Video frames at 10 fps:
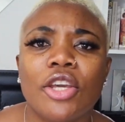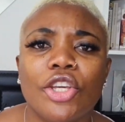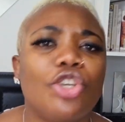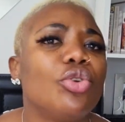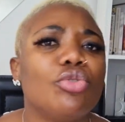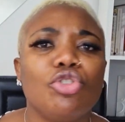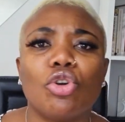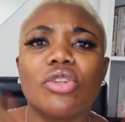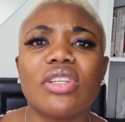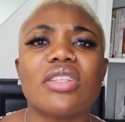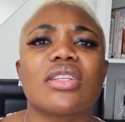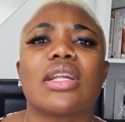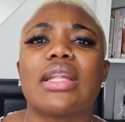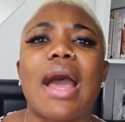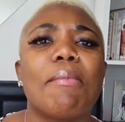You're this
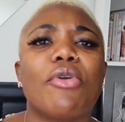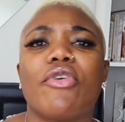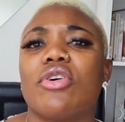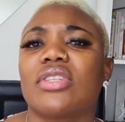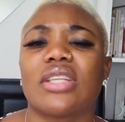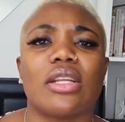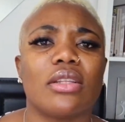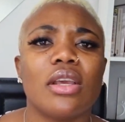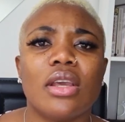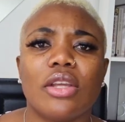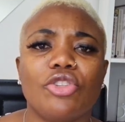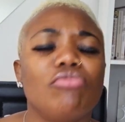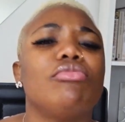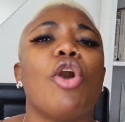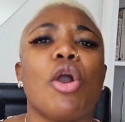glamorous and,
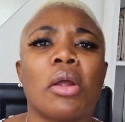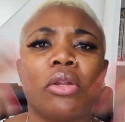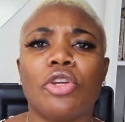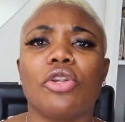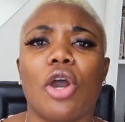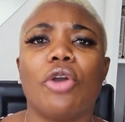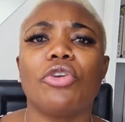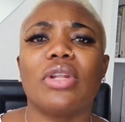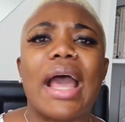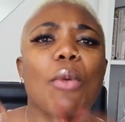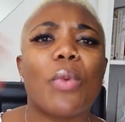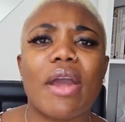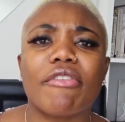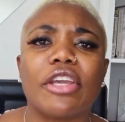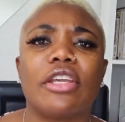no, you know, you like
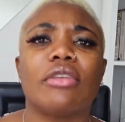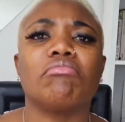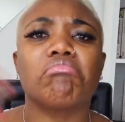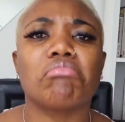wearing